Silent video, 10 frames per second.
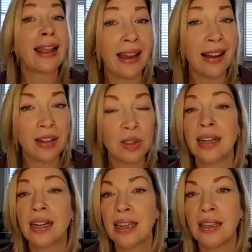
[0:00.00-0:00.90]
and gals
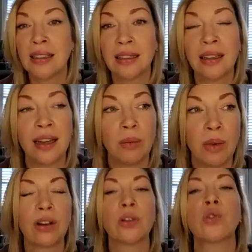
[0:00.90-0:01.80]
that he's in line
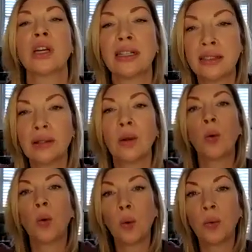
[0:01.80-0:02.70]
with are just,
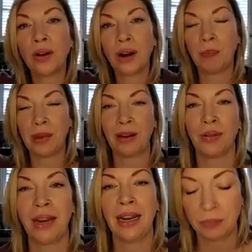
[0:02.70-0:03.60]
they're up
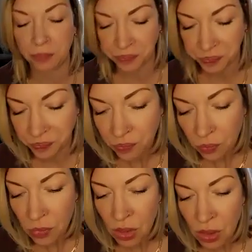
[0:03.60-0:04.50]
here, right?
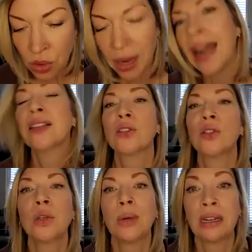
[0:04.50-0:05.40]
So I asked
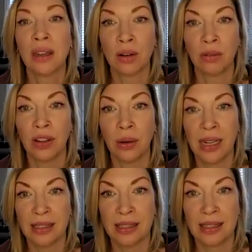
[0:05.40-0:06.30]
to do an interview
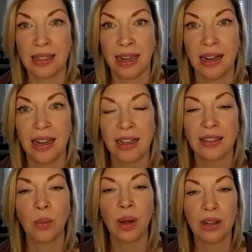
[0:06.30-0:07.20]
instead
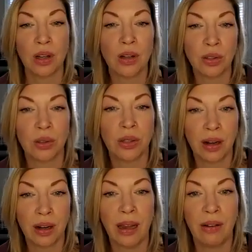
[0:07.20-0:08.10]
because I wanted to also
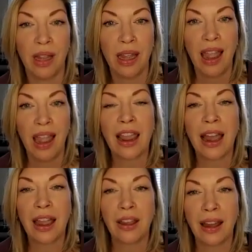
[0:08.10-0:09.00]
talk about,
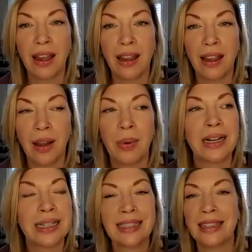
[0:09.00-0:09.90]
I
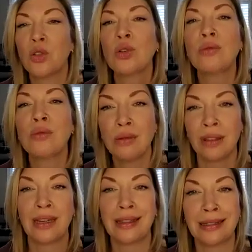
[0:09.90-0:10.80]
wanted to say, do you
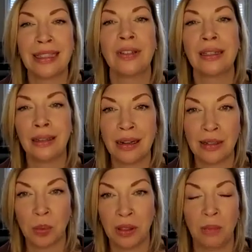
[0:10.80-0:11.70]
think this even
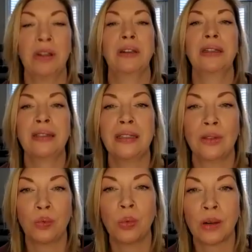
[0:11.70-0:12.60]
aligns with the book? Is
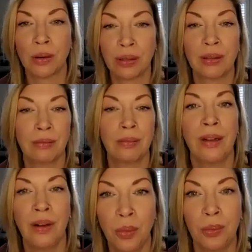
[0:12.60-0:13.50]
this worth,
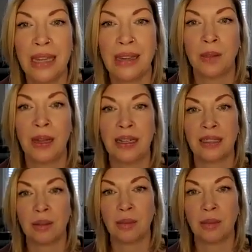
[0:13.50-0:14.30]
me spending